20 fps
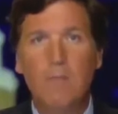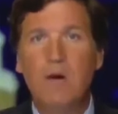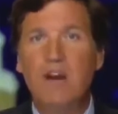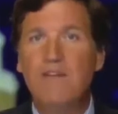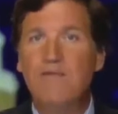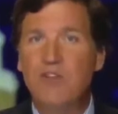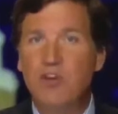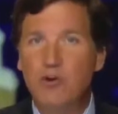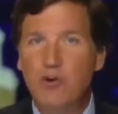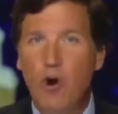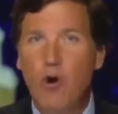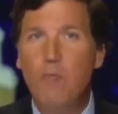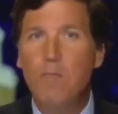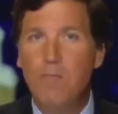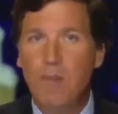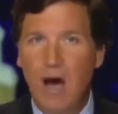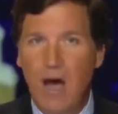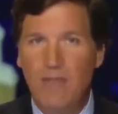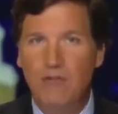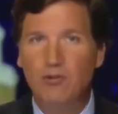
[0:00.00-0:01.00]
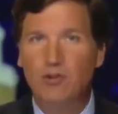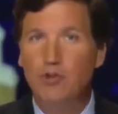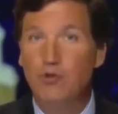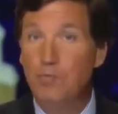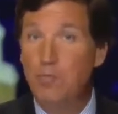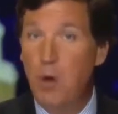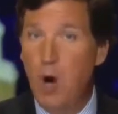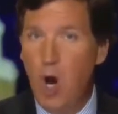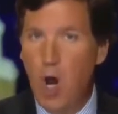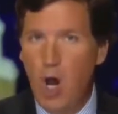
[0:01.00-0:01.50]
But if you don't bother
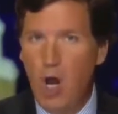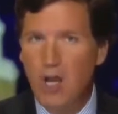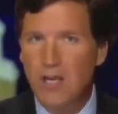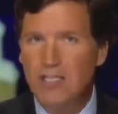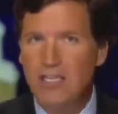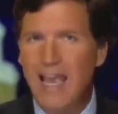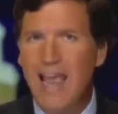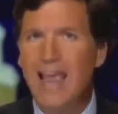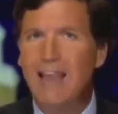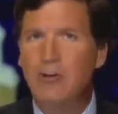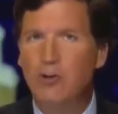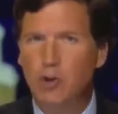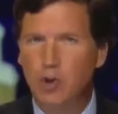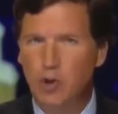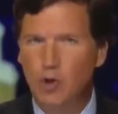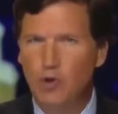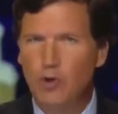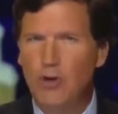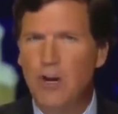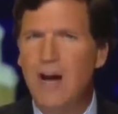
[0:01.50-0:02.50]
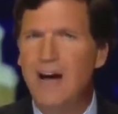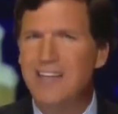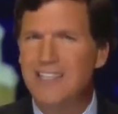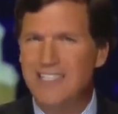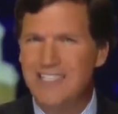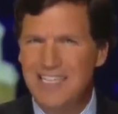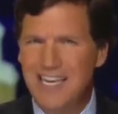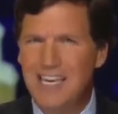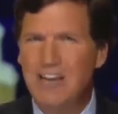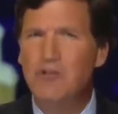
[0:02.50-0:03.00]
to pause and learn a
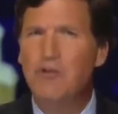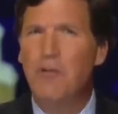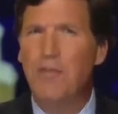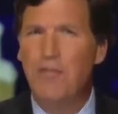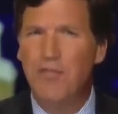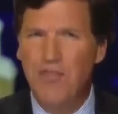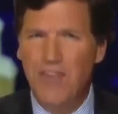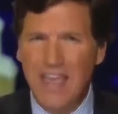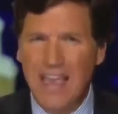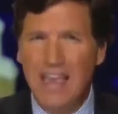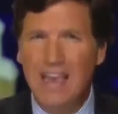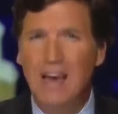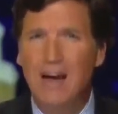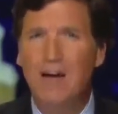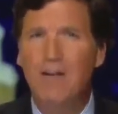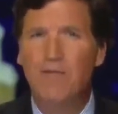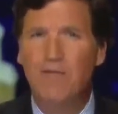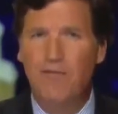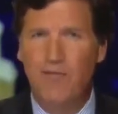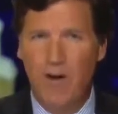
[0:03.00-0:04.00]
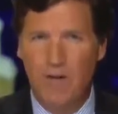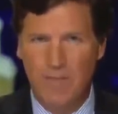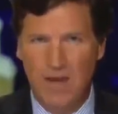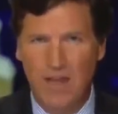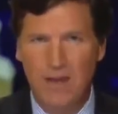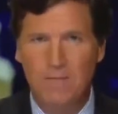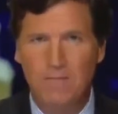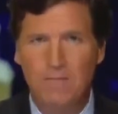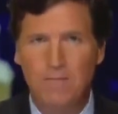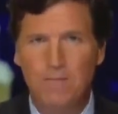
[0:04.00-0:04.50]
single thing from
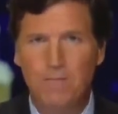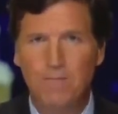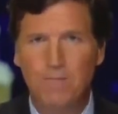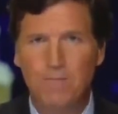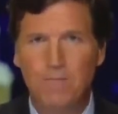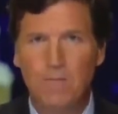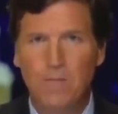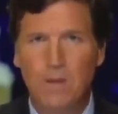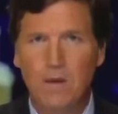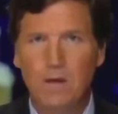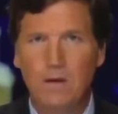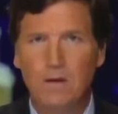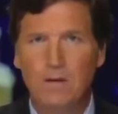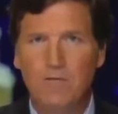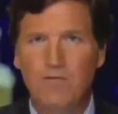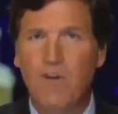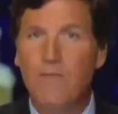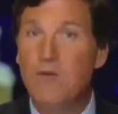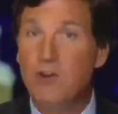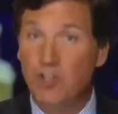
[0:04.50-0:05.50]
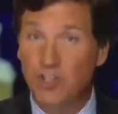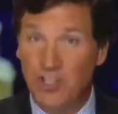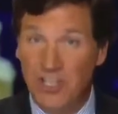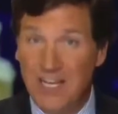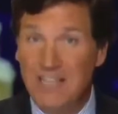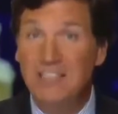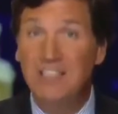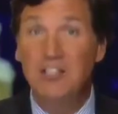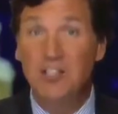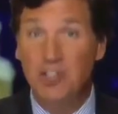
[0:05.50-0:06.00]
it, from your
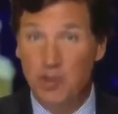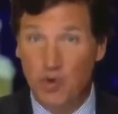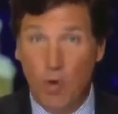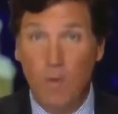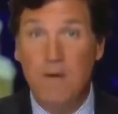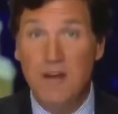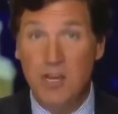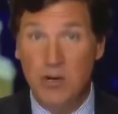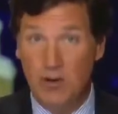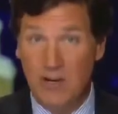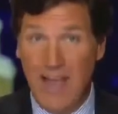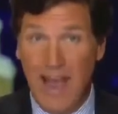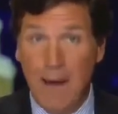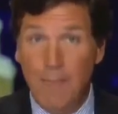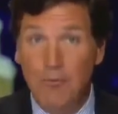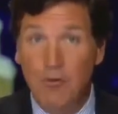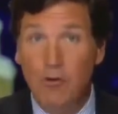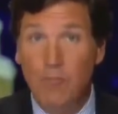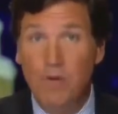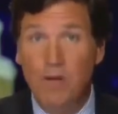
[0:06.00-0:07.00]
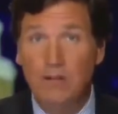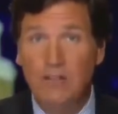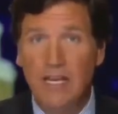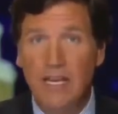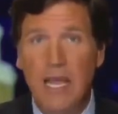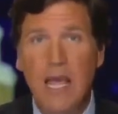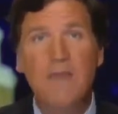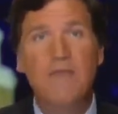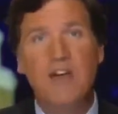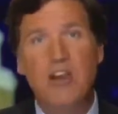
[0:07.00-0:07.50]
citizens storming your Capitol
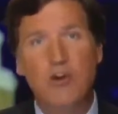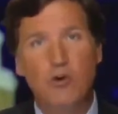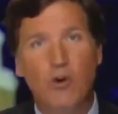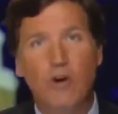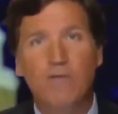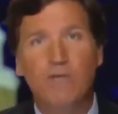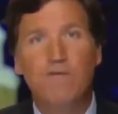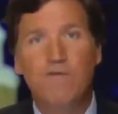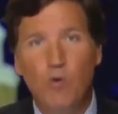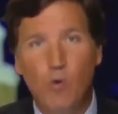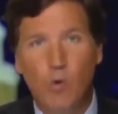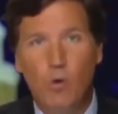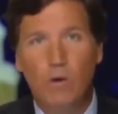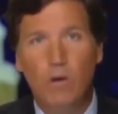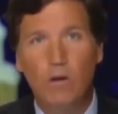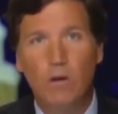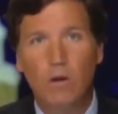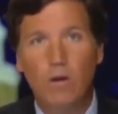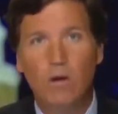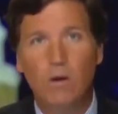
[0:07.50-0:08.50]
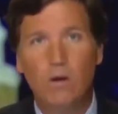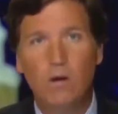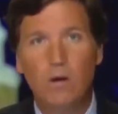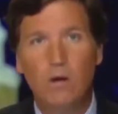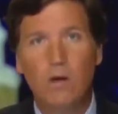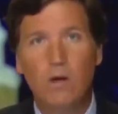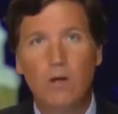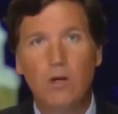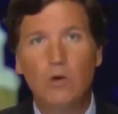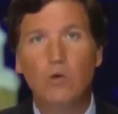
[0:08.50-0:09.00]
building, then you're a fool.
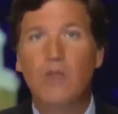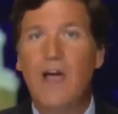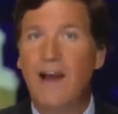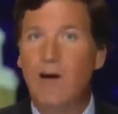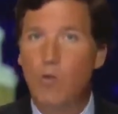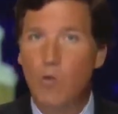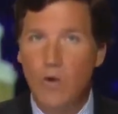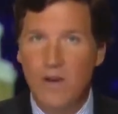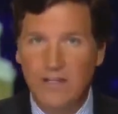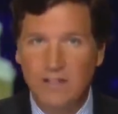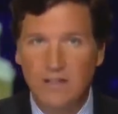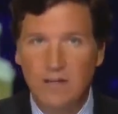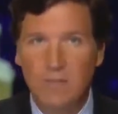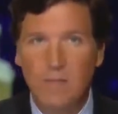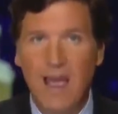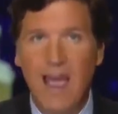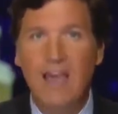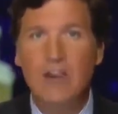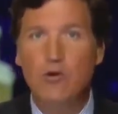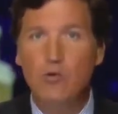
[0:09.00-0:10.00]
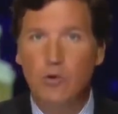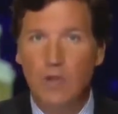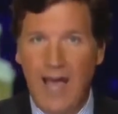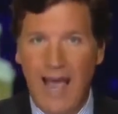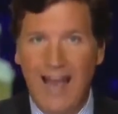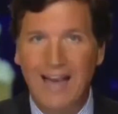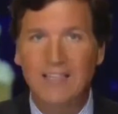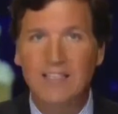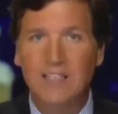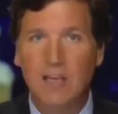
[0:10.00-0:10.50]
You lack wisdom and you
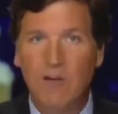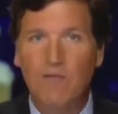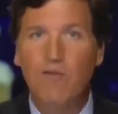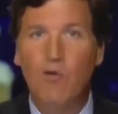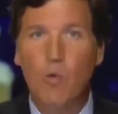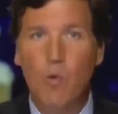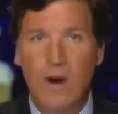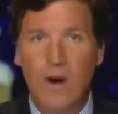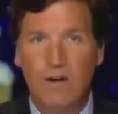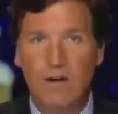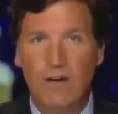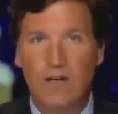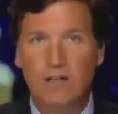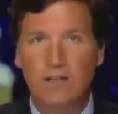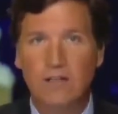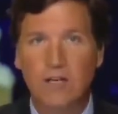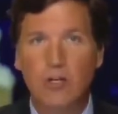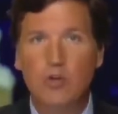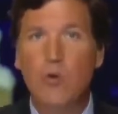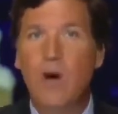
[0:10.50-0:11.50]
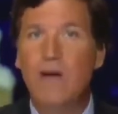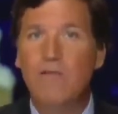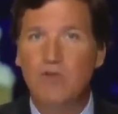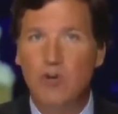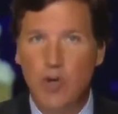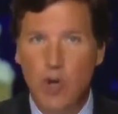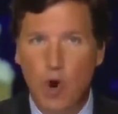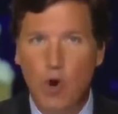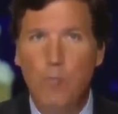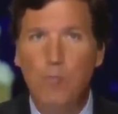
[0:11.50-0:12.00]
lack self-awareness. You
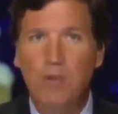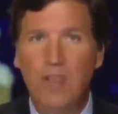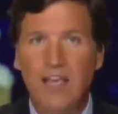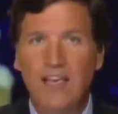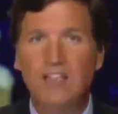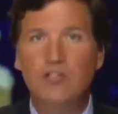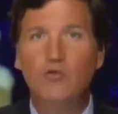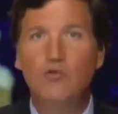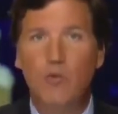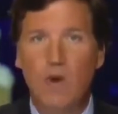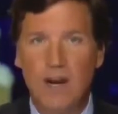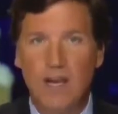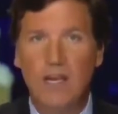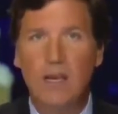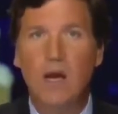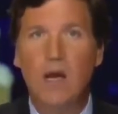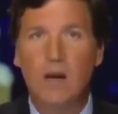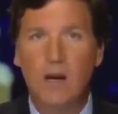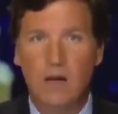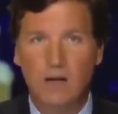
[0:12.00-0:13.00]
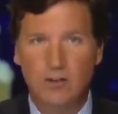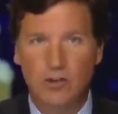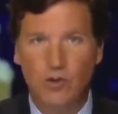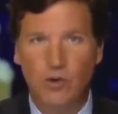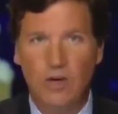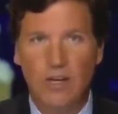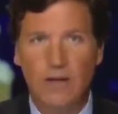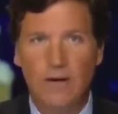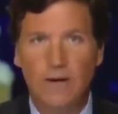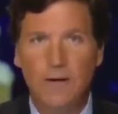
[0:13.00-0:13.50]
have no place running a
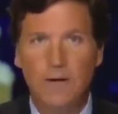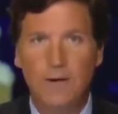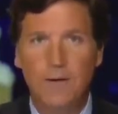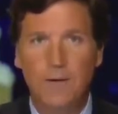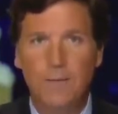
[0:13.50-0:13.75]
country.